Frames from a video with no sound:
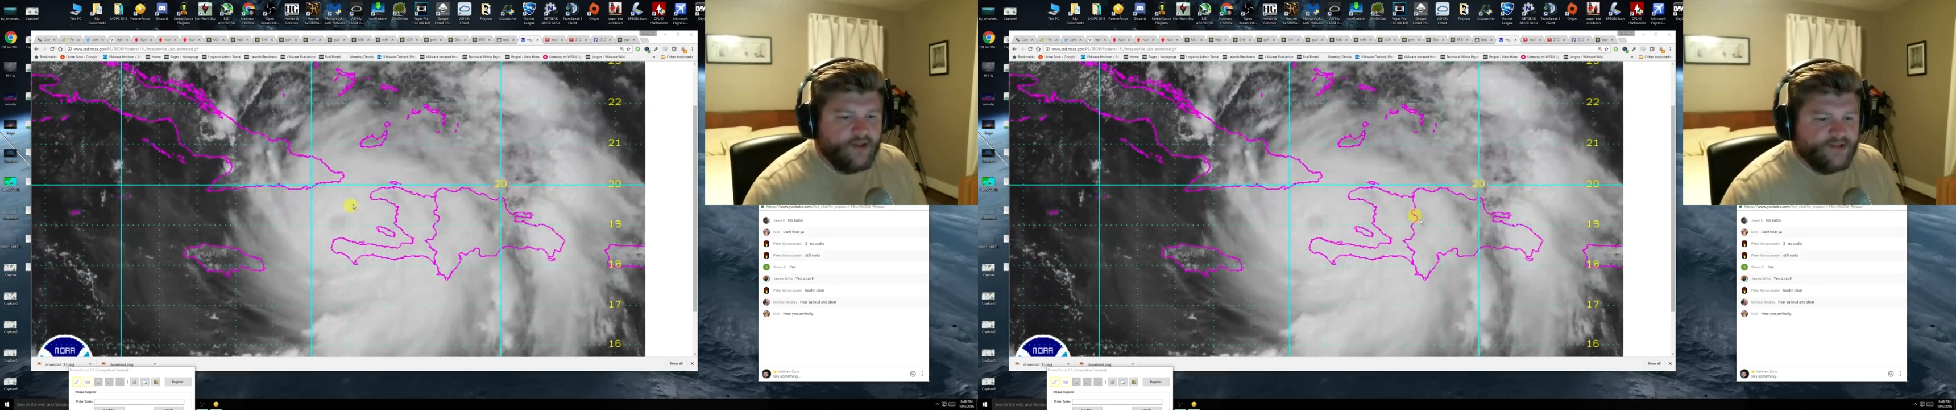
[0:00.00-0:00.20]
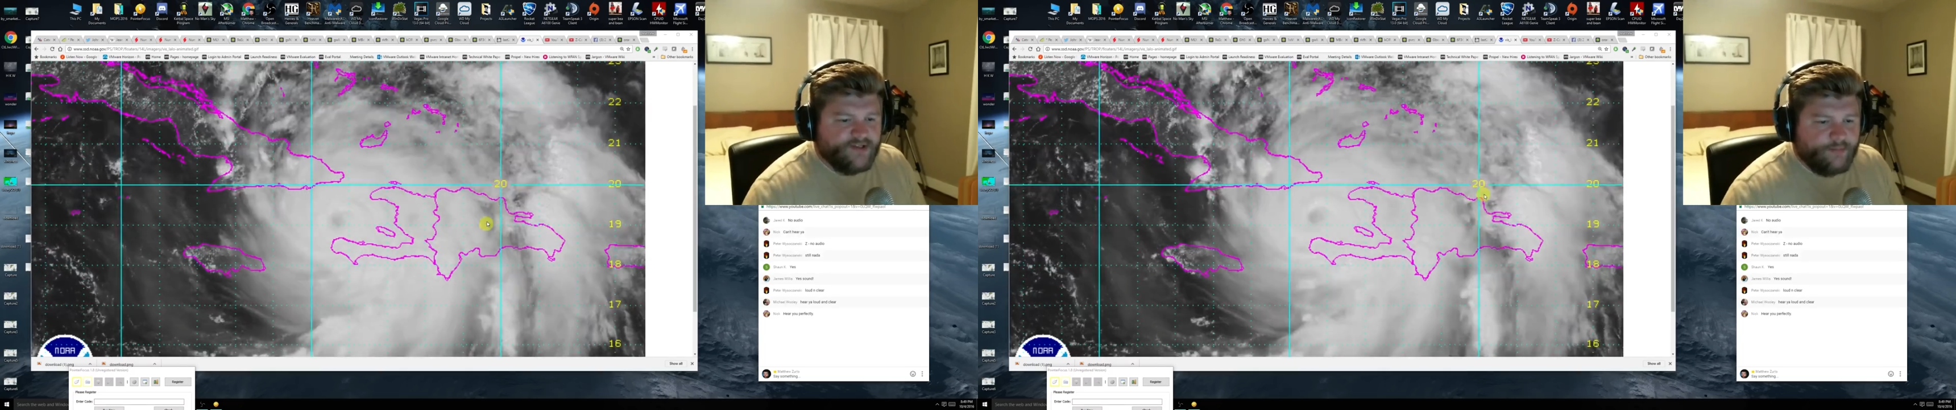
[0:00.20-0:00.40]

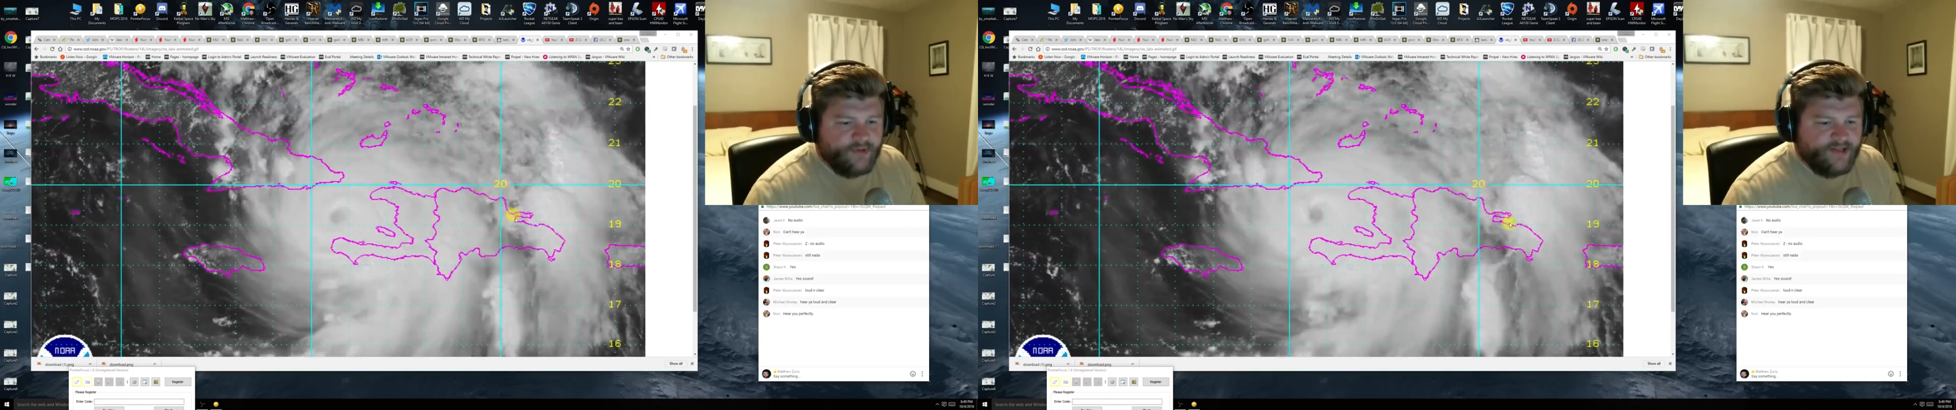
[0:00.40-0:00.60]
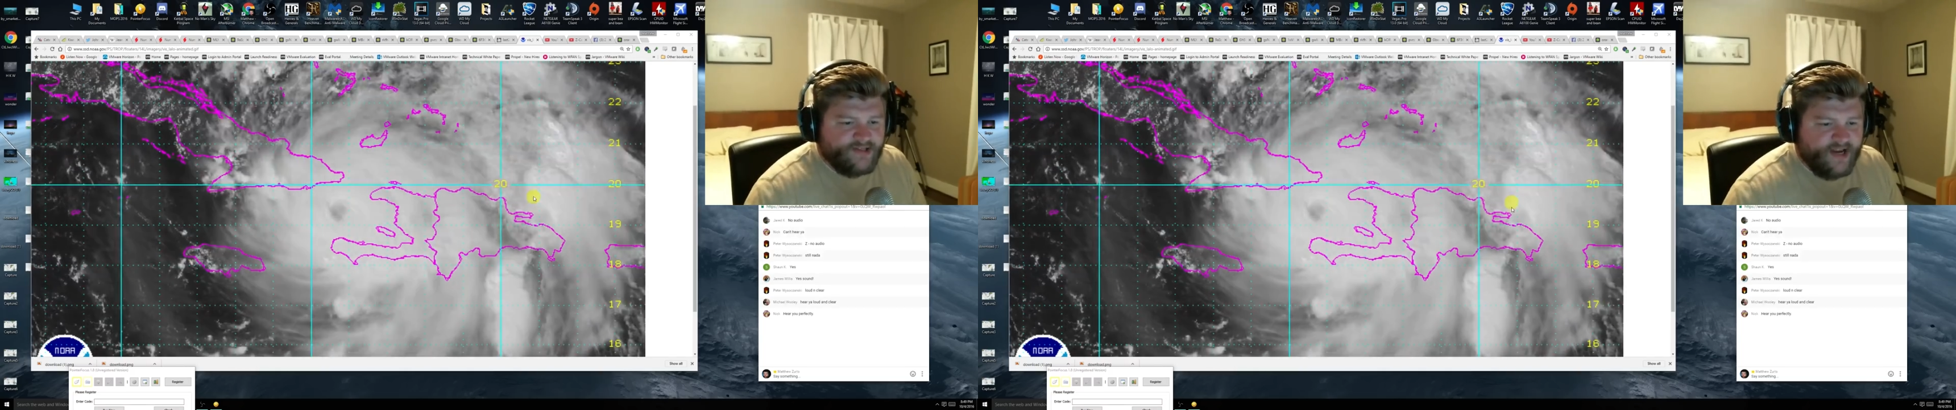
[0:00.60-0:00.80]
some of
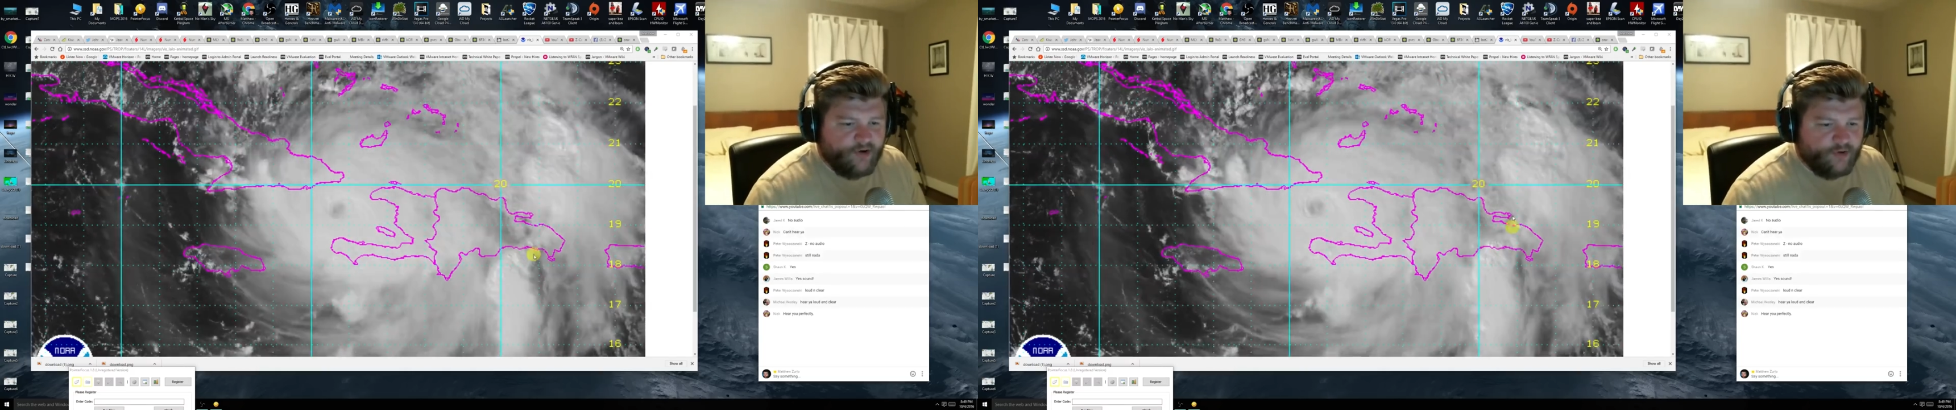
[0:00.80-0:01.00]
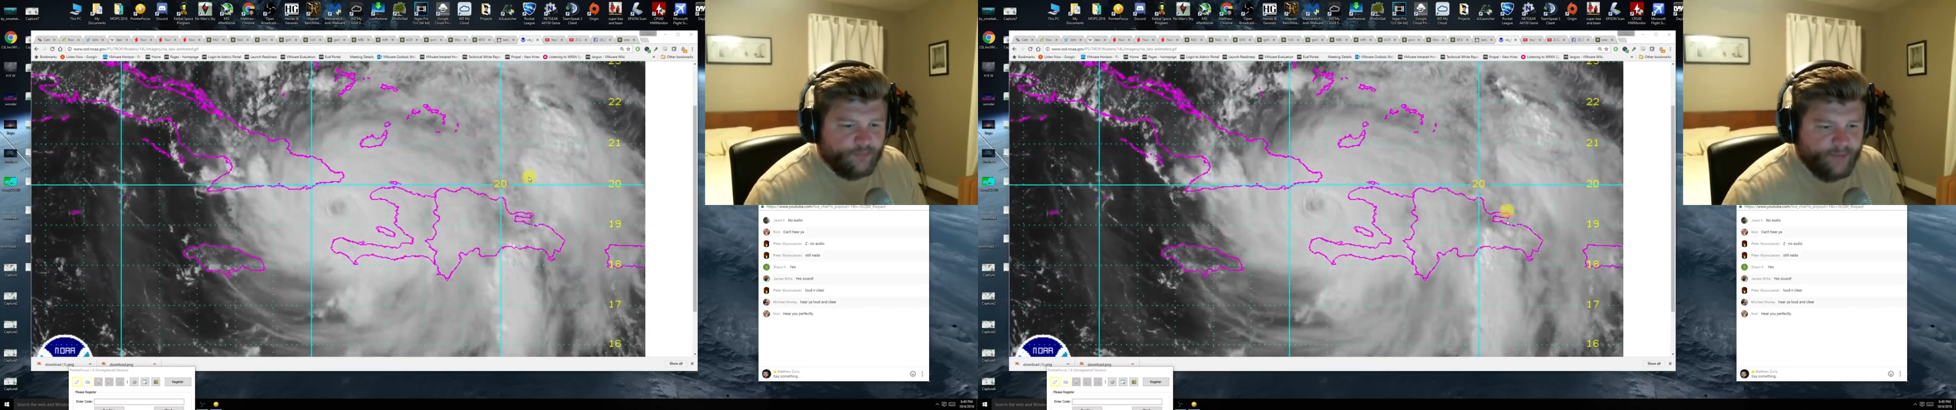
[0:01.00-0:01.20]
these
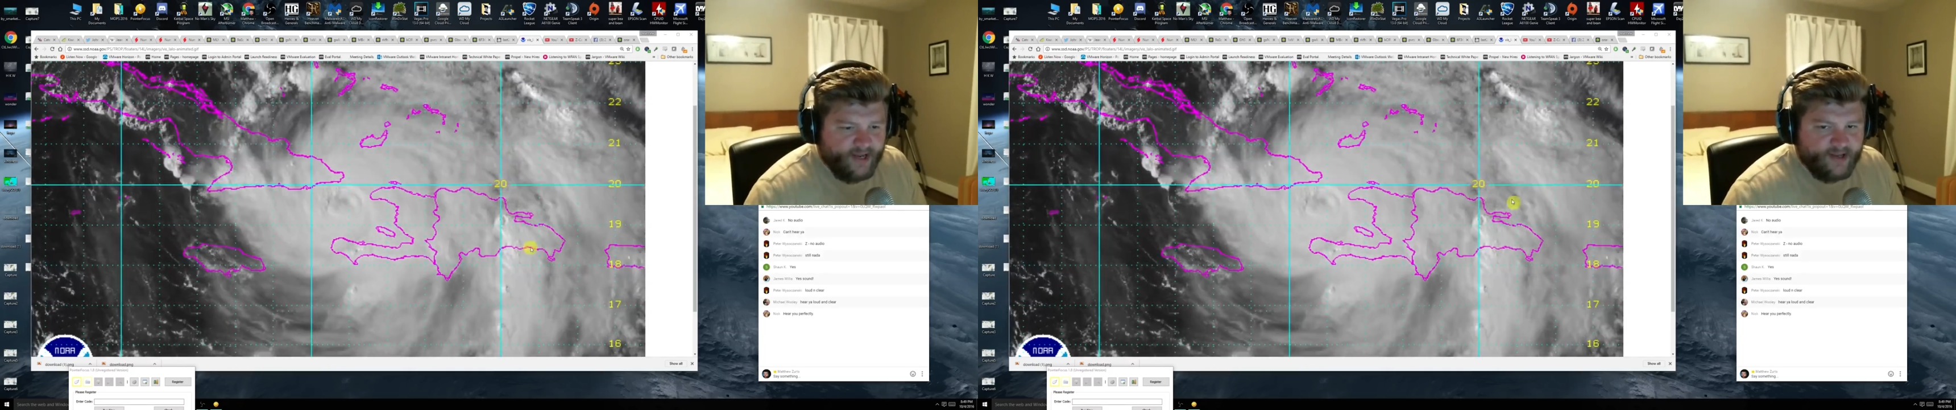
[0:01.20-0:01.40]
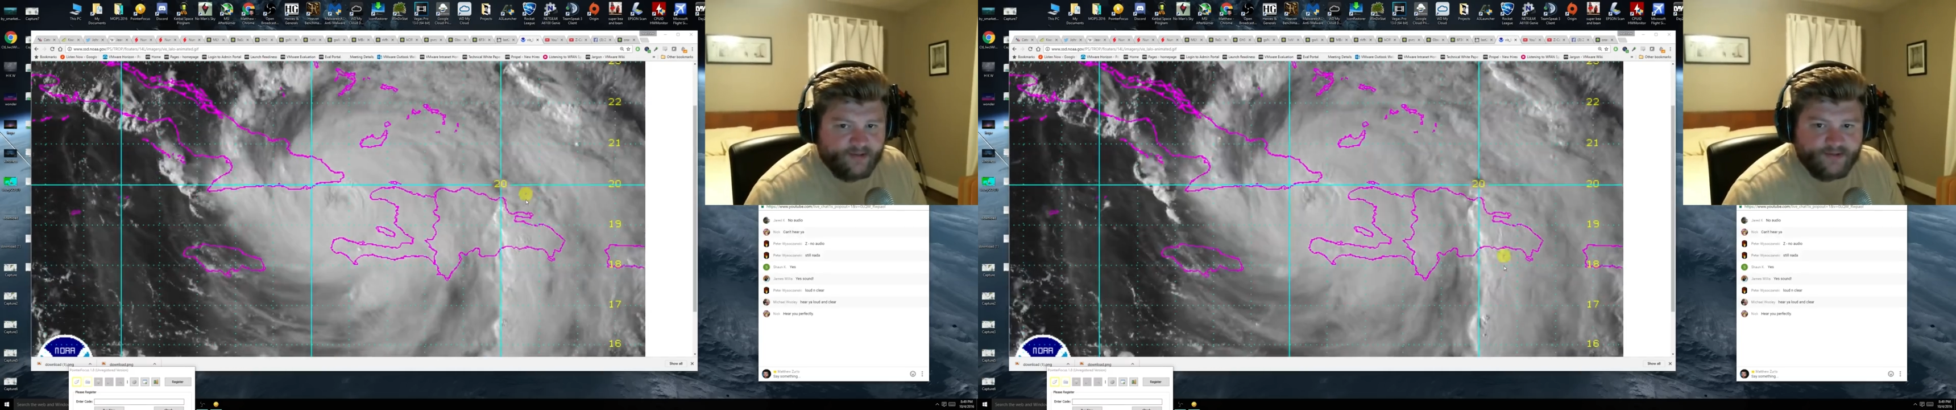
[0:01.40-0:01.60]
outer
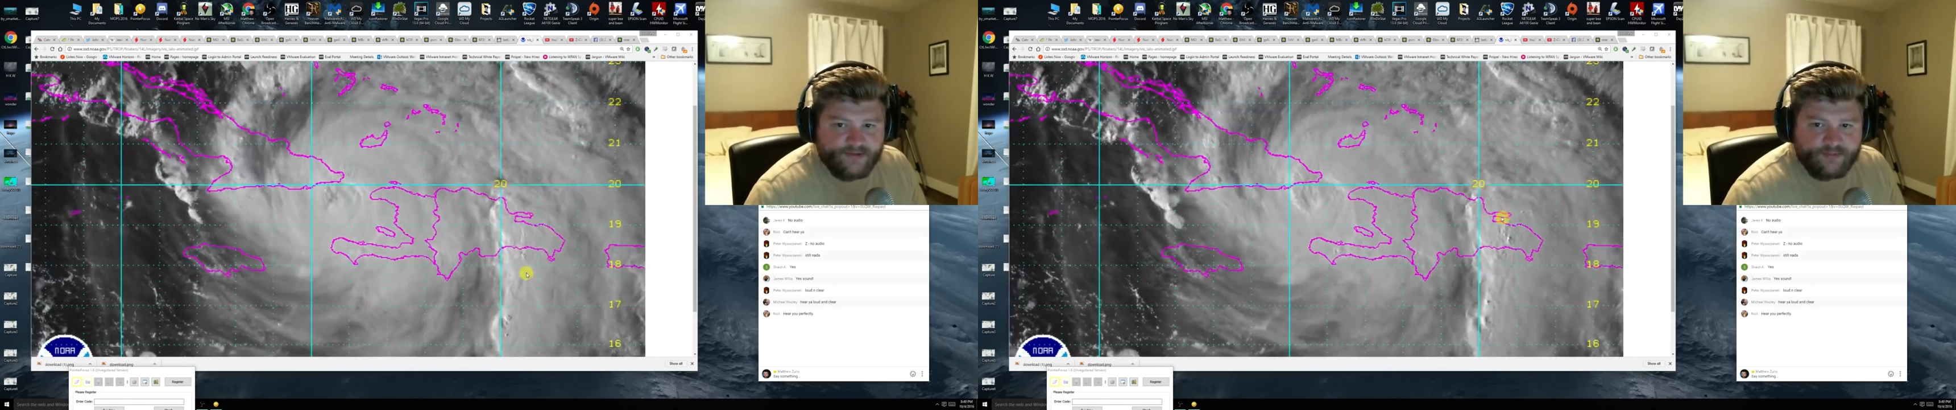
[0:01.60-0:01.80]
bands,